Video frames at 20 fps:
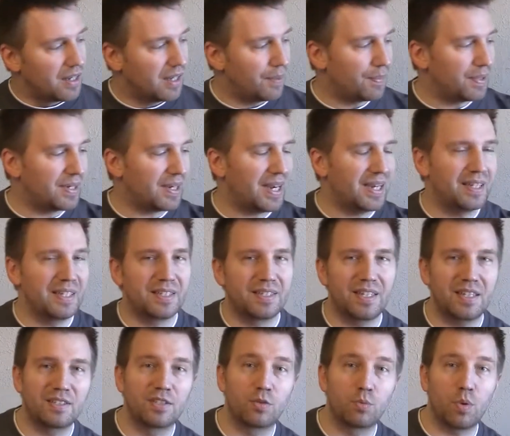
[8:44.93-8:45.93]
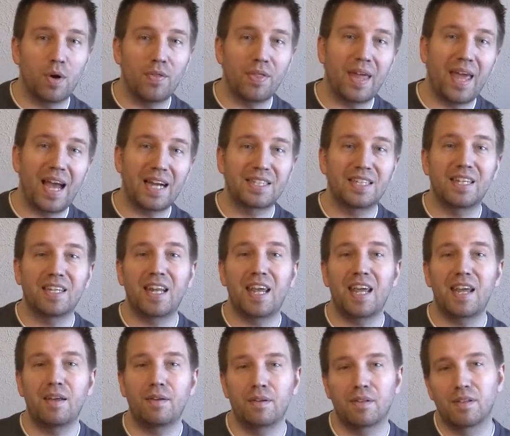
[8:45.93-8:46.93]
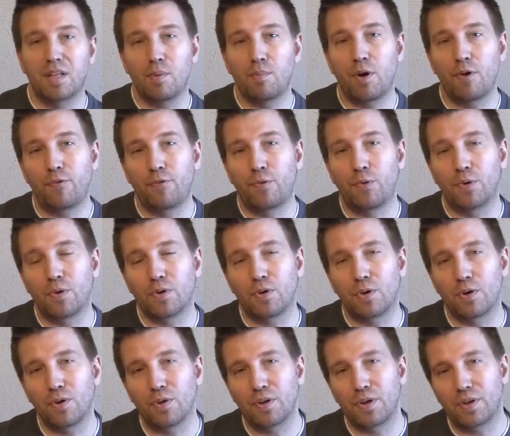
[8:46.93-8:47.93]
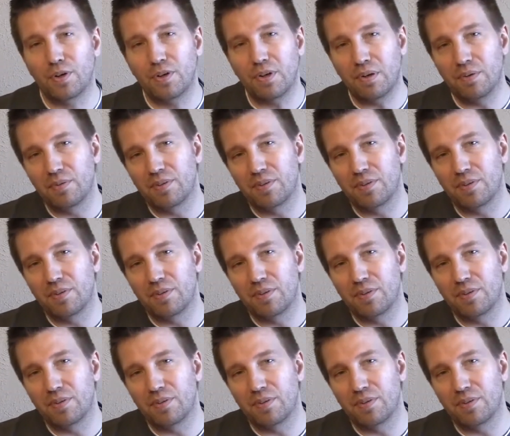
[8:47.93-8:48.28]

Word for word: Number ninety-six is one that I actually did a demo for earlier.